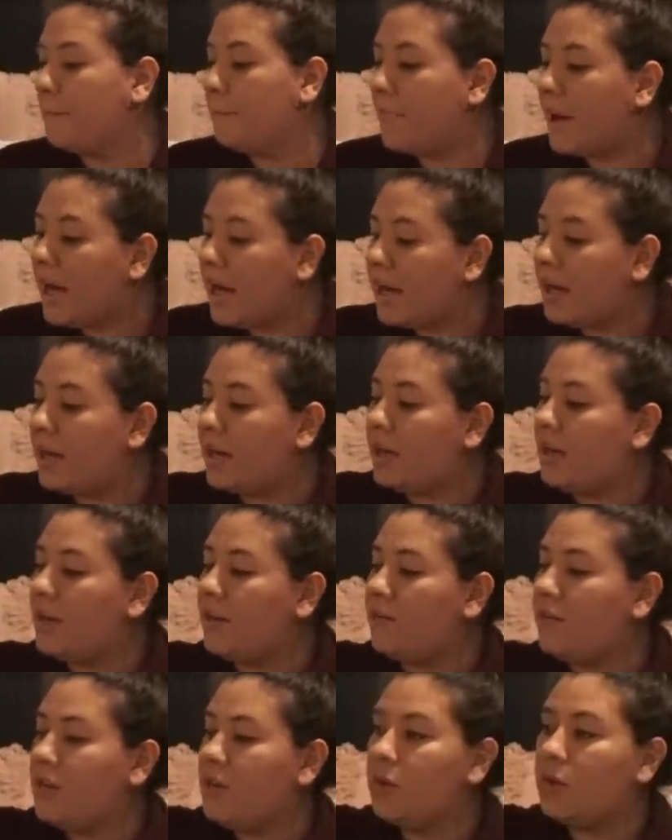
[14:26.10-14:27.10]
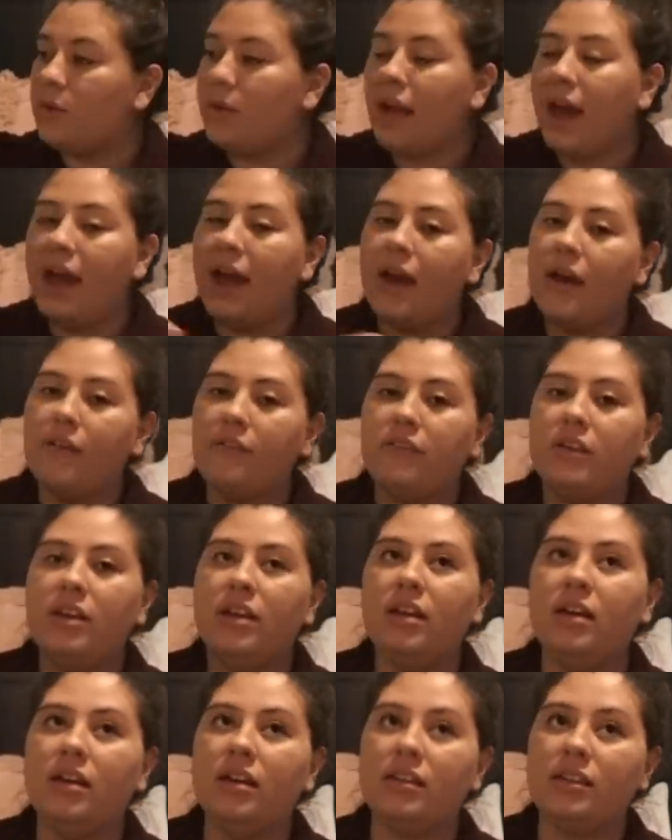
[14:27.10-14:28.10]
But if you don't have
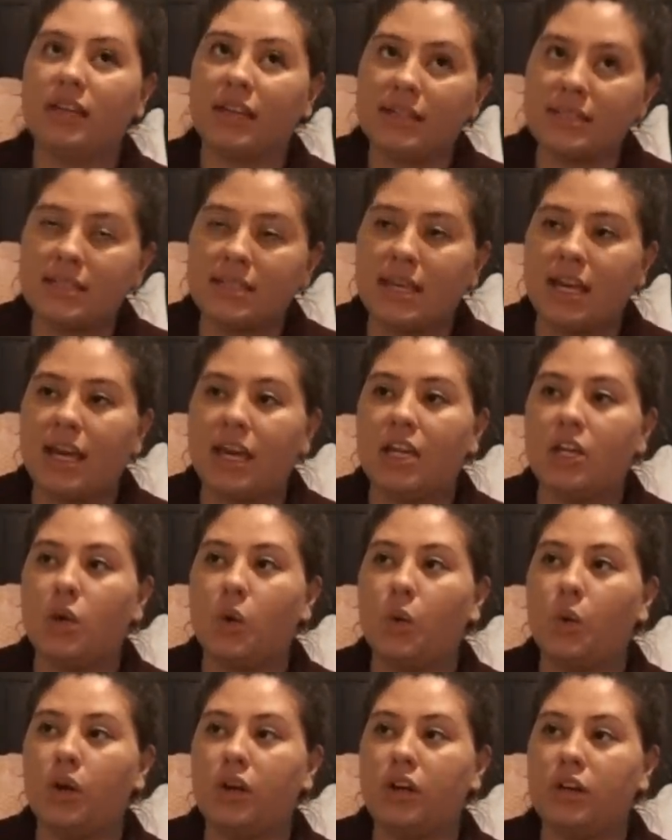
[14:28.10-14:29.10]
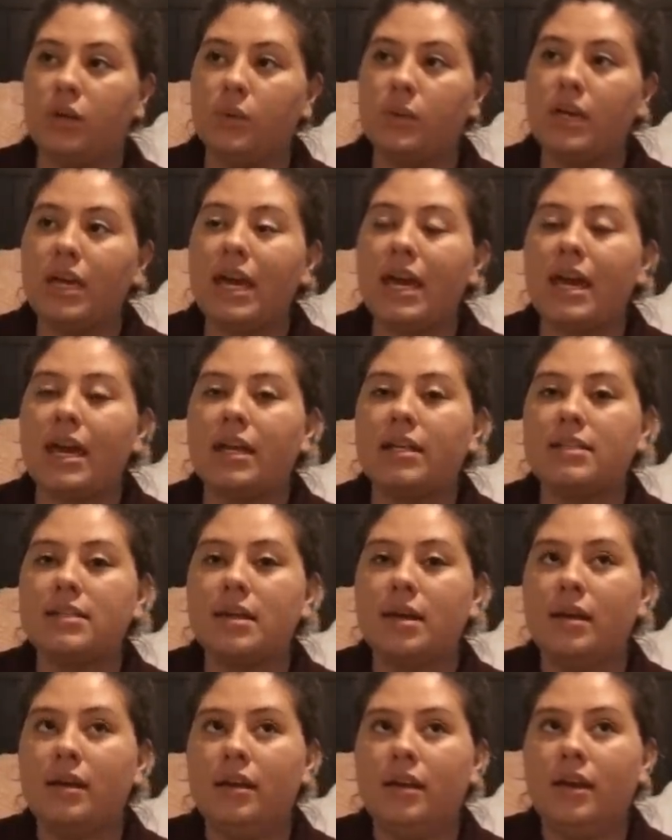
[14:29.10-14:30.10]
thick skin or you
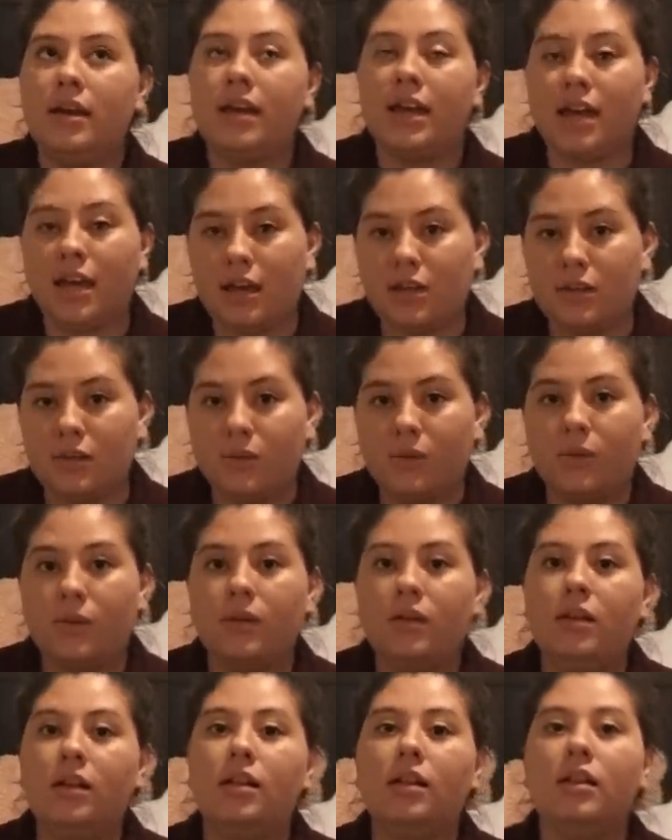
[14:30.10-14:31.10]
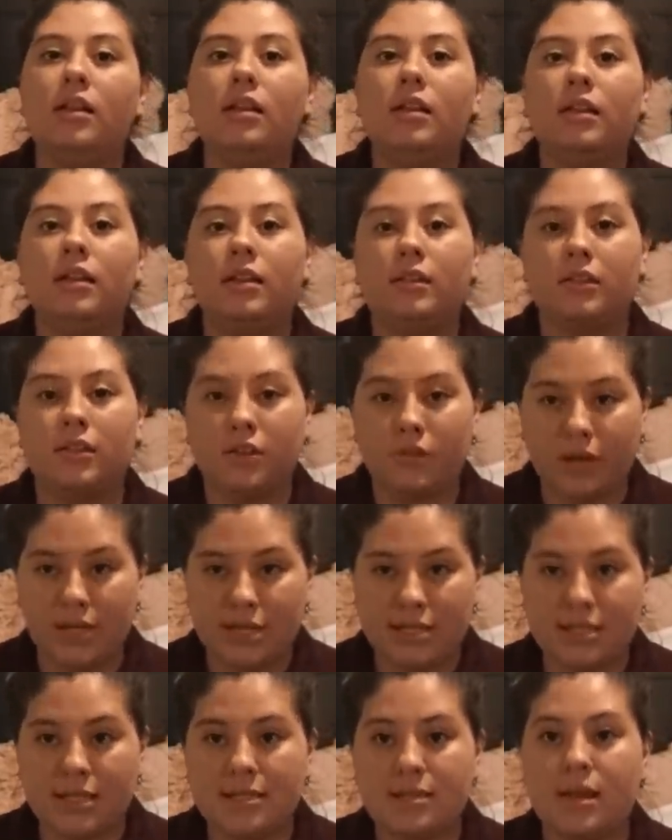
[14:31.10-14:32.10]
can't handle the
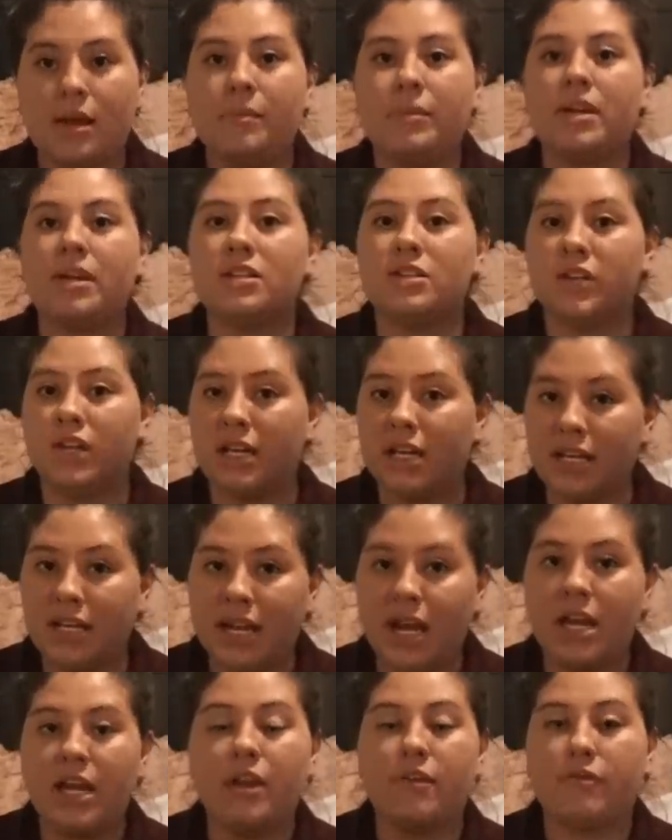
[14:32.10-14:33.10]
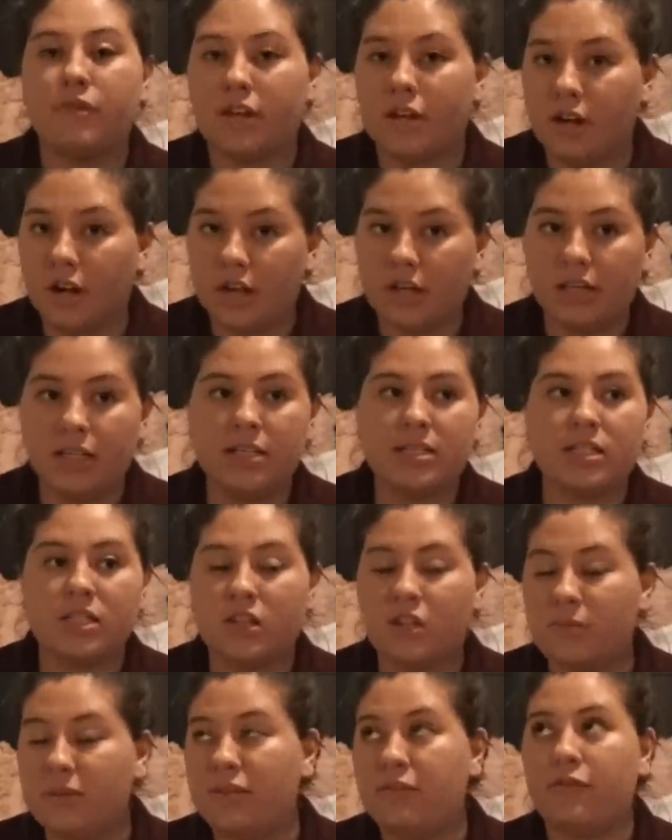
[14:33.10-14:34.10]
criticism because you're gonna get it regardless.
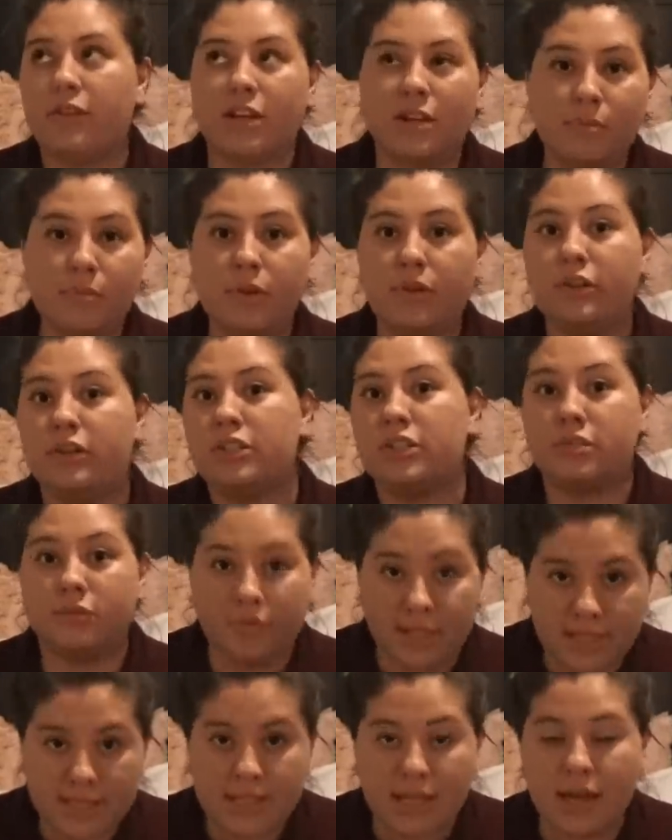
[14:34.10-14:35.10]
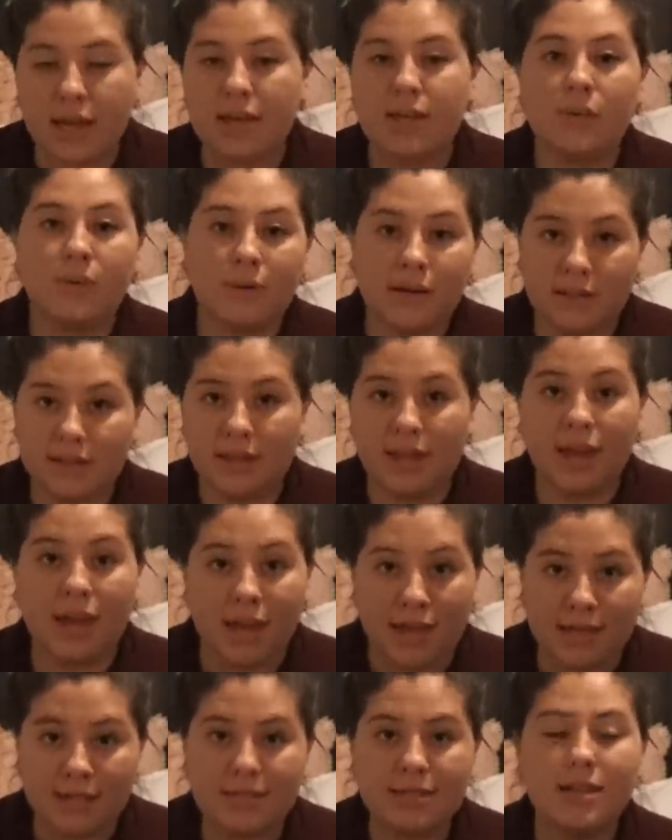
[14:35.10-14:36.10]
You could be freaking Mother Teresa and you'll get the
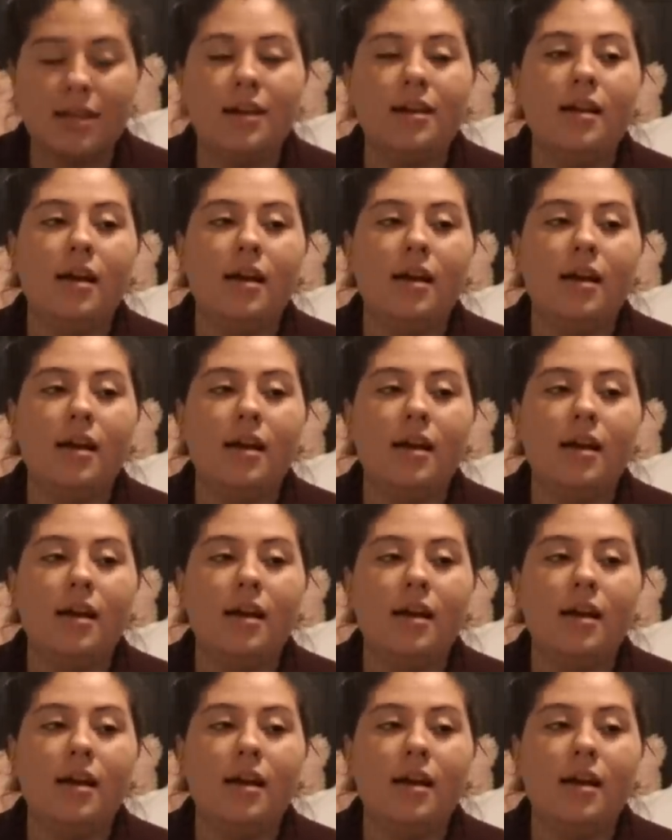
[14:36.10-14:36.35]
hate.